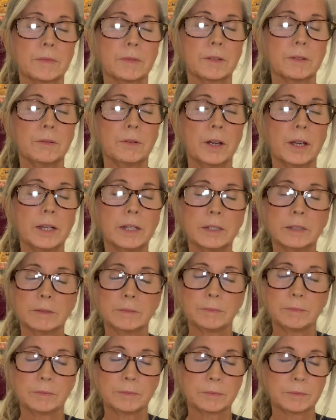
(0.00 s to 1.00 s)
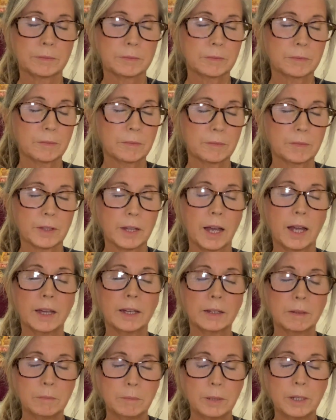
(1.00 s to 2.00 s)
Right? I
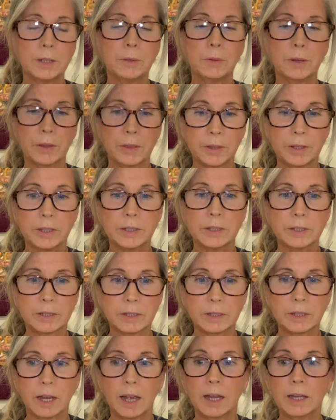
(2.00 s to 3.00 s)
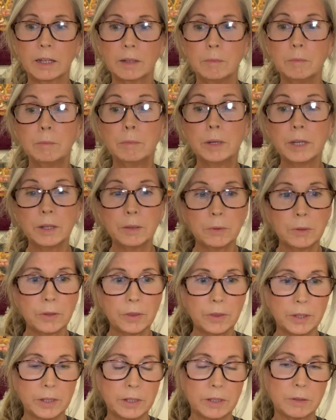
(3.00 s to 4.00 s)
can be with this. I can be with
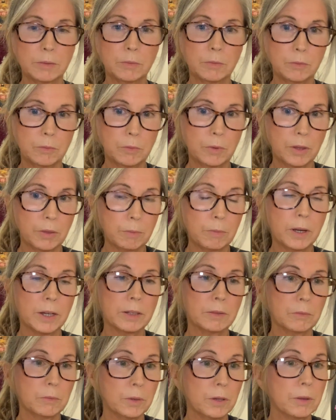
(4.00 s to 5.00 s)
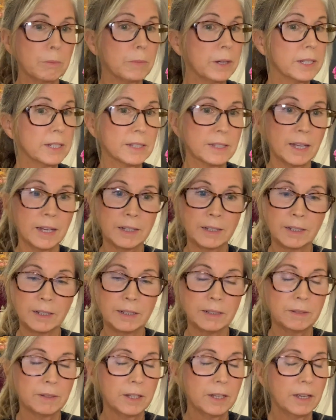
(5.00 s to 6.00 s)
this with my Sangha.
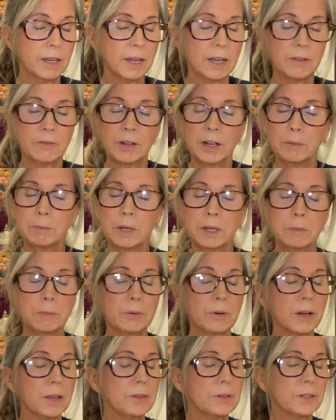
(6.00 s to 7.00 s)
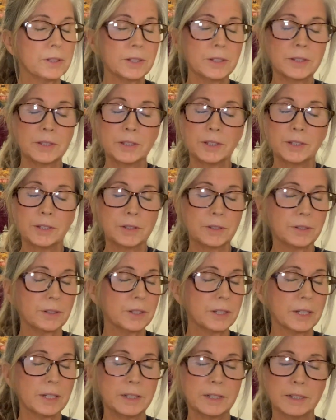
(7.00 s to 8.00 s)
I've got my brothers and sisters
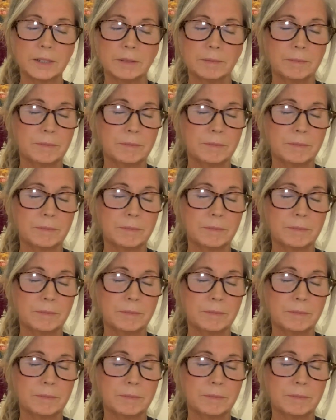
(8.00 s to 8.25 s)
here,